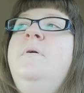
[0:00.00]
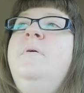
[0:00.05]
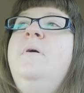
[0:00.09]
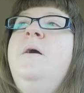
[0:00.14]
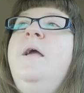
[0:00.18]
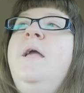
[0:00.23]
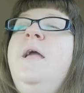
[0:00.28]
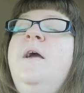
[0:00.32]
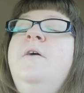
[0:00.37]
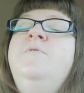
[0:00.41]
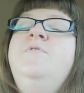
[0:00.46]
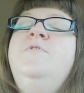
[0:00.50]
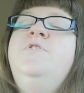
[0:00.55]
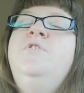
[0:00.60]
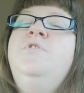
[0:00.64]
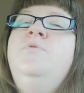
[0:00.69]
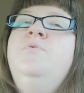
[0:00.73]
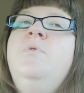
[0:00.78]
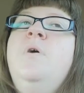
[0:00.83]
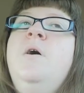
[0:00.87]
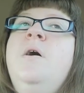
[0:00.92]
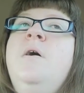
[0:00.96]
I have
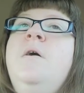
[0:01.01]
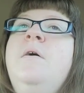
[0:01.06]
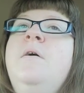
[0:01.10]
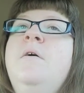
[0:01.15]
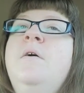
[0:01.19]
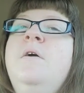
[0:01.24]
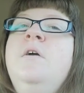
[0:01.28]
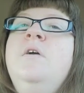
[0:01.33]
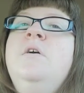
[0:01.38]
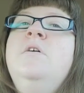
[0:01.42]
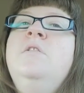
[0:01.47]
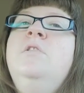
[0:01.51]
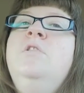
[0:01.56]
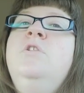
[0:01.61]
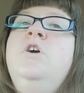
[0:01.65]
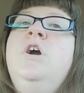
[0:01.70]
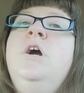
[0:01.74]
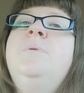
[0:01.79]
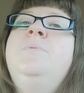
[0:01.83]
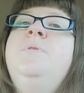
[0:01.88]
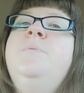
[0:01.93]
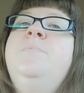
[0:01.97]
to
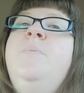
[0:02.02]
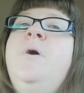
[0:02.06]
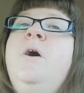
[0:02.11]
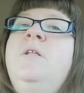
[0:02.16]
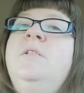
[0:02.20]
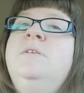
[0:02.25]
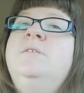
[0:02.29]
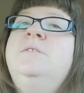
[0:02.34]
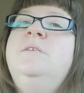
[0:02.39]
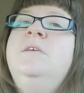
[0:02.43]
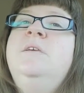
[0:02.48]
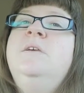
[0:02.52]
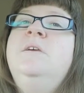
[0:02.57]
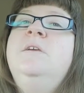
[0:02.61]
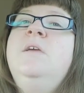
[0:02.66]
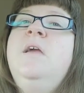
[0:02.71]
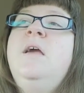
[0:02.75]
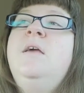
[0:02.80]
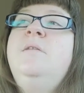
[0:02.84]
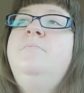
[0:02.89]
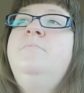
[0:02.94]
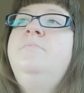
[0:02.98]
look up the policy
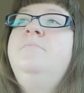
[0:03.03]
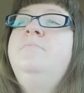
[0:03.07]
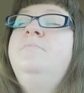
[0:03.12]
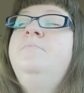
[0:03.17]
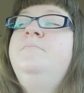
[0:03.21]
again.